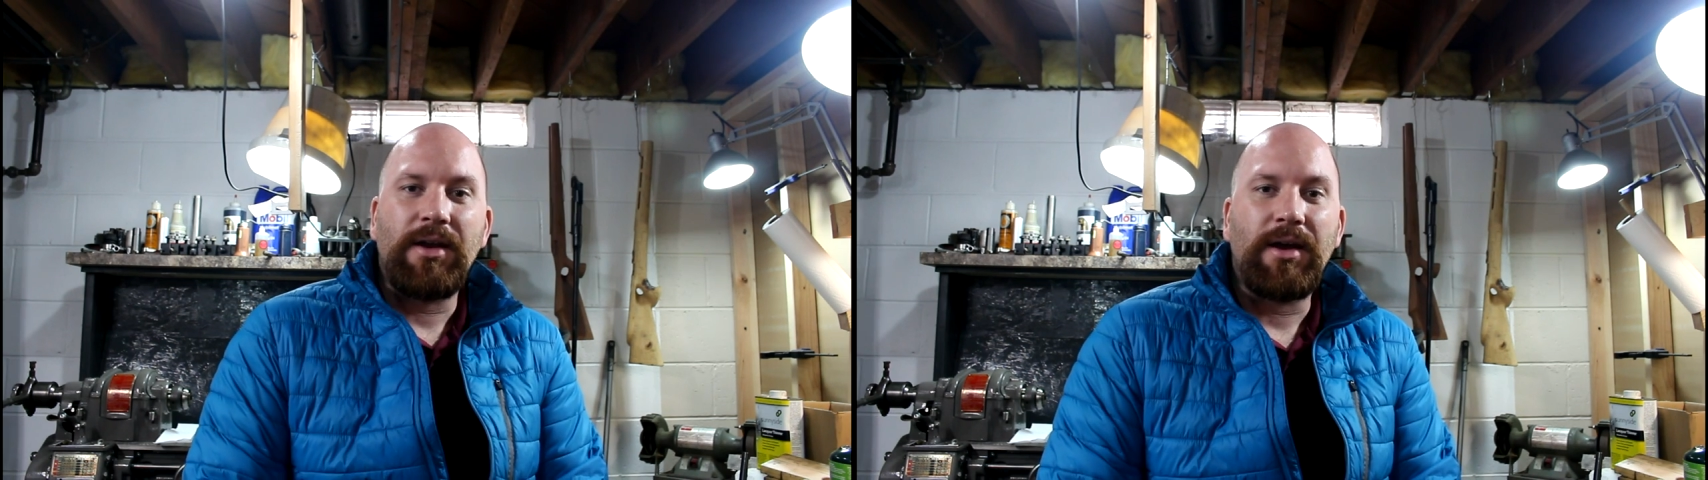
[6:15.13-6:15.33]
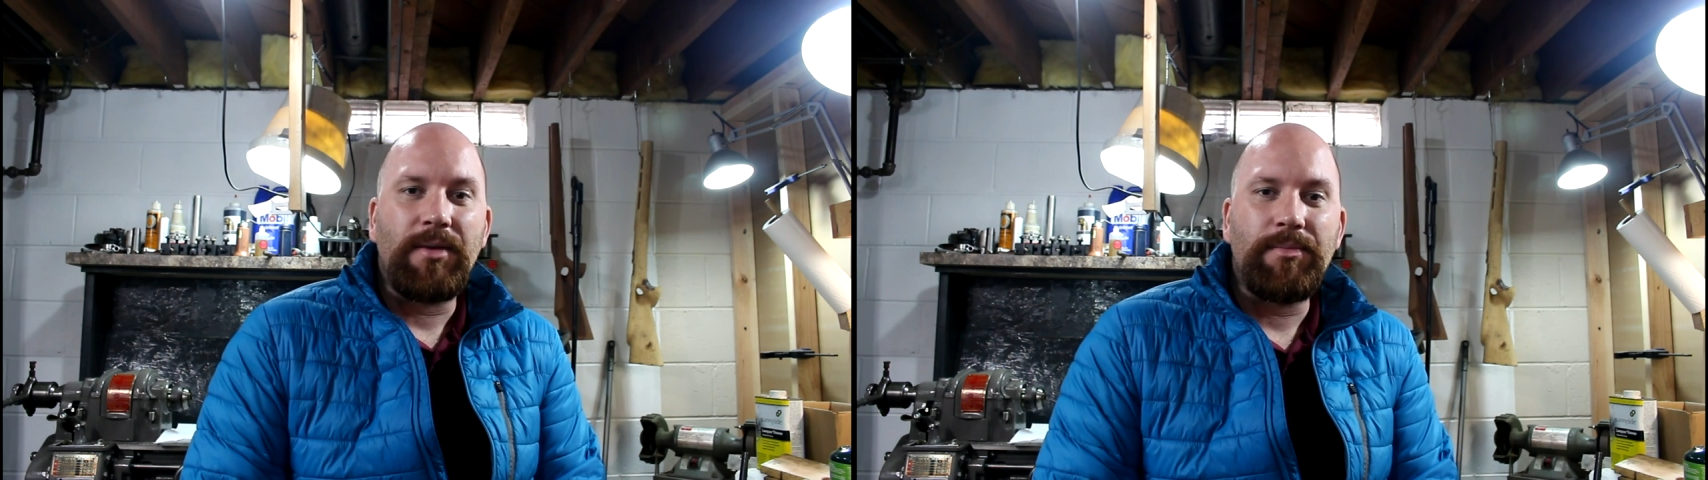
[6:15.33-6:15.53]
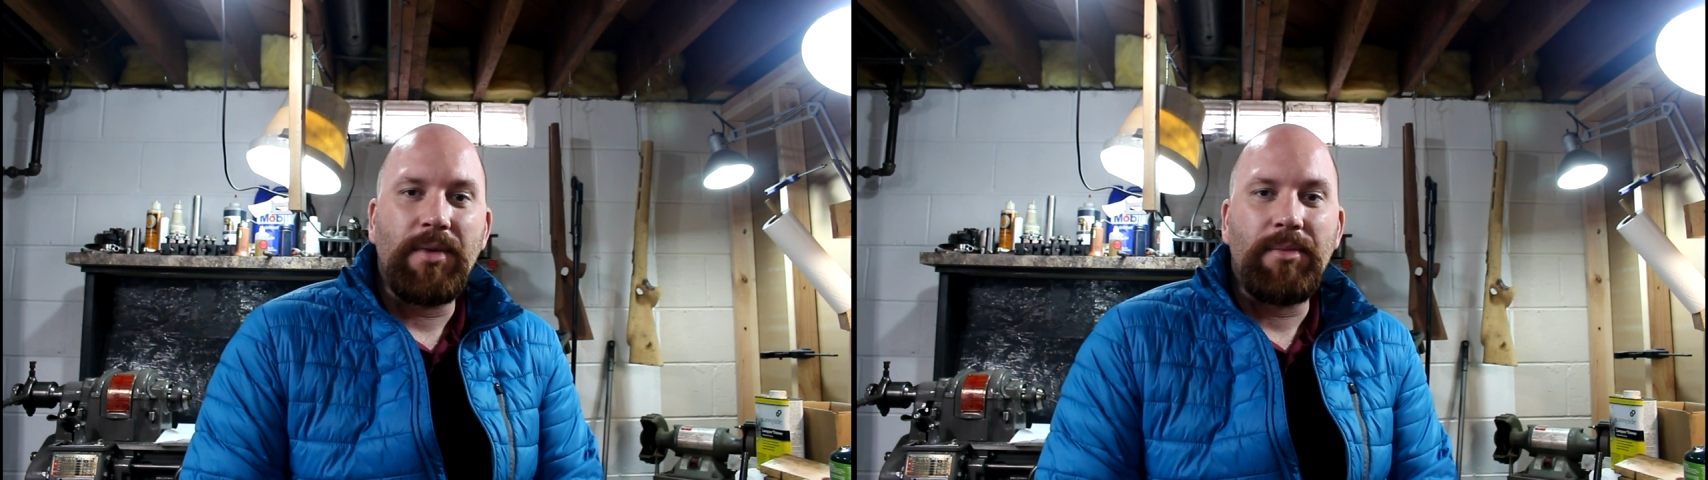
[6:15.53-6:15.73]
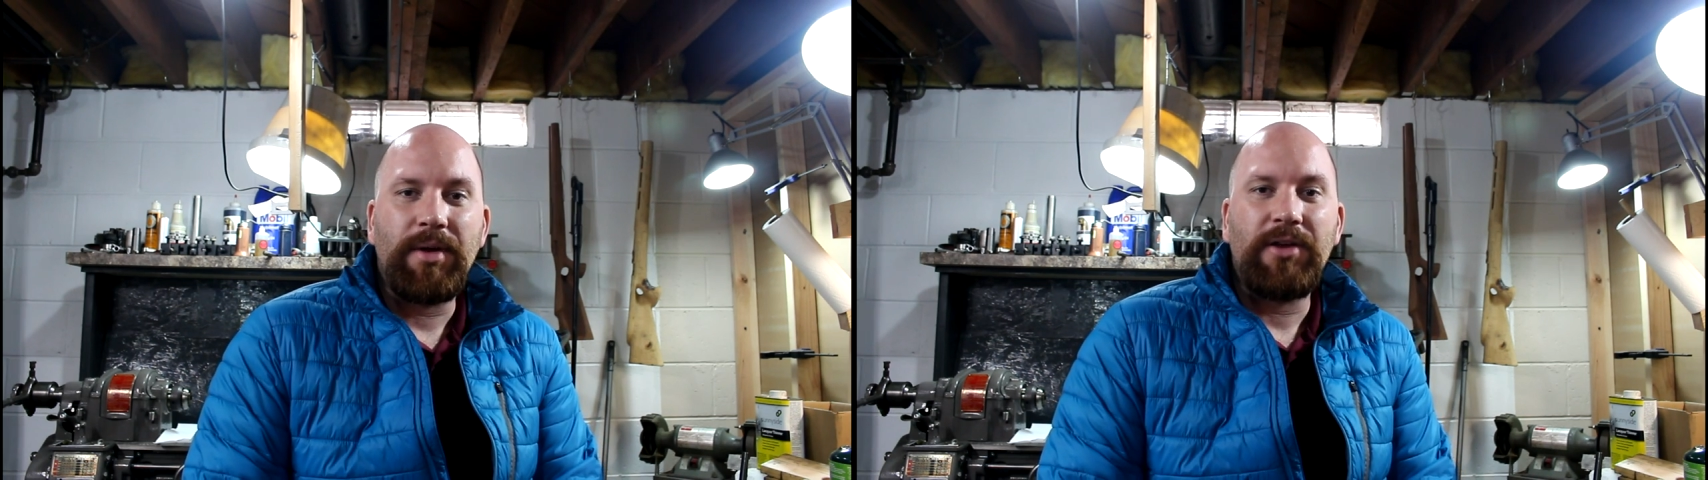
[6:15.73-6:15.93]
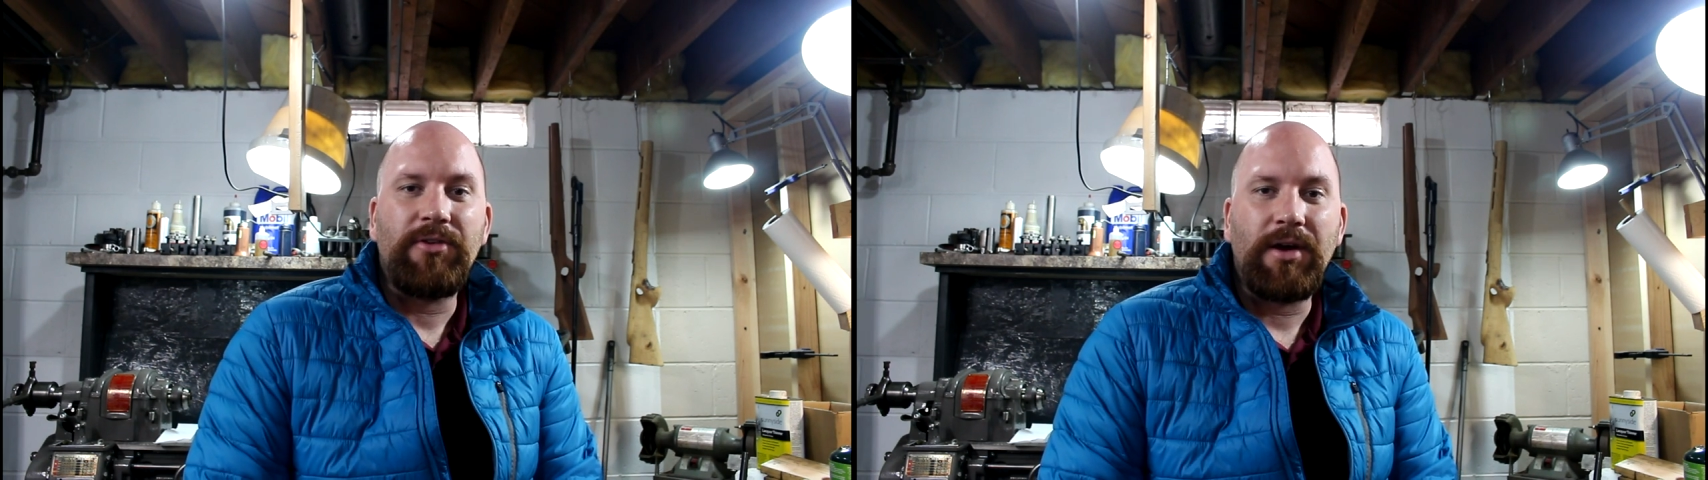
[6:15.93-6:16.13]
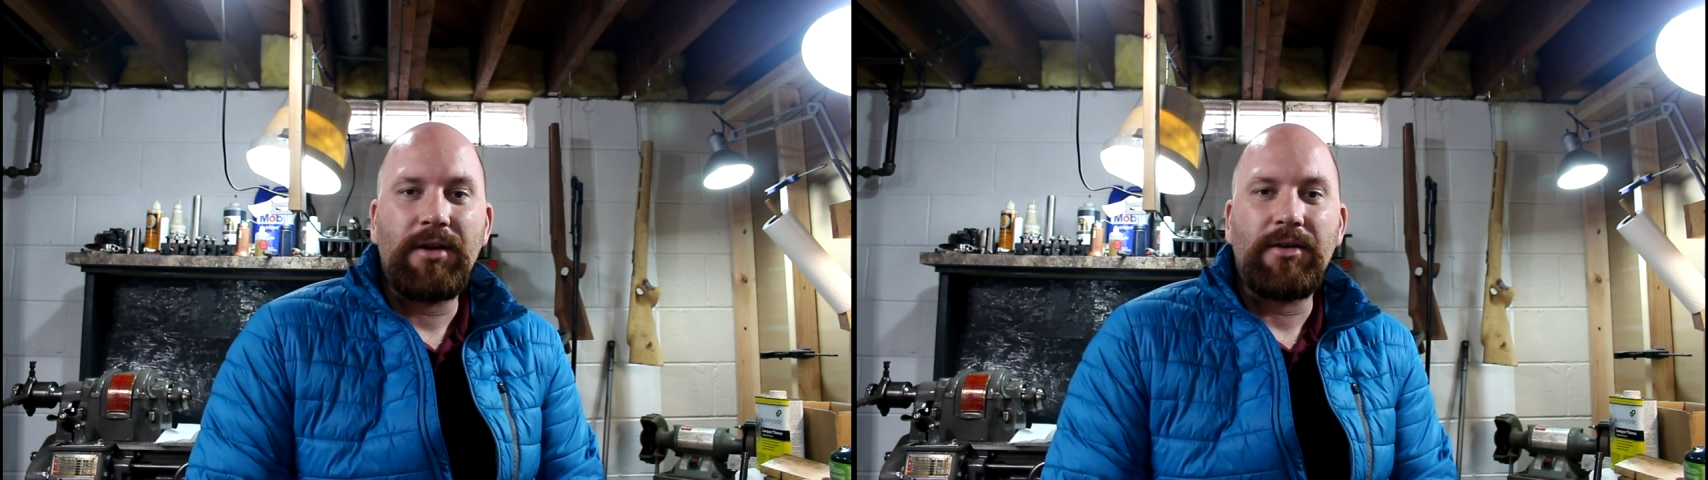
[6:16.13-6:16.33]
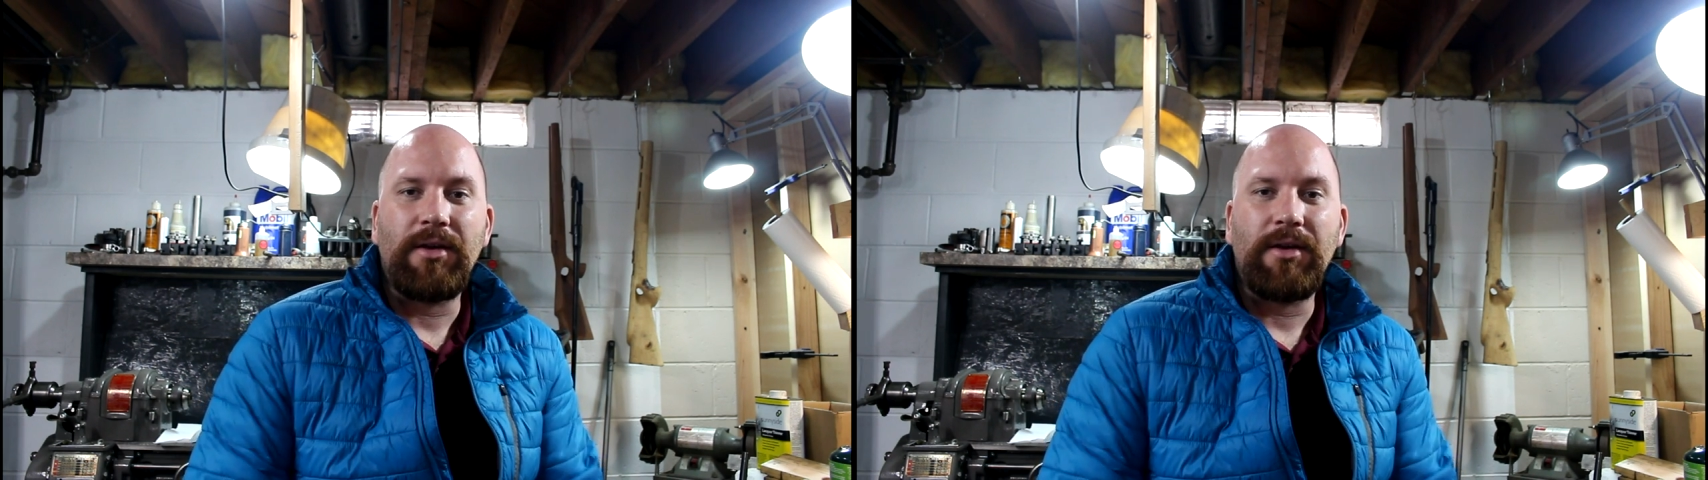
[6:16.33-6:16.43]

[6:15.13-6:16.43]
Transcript: I got a Patreon.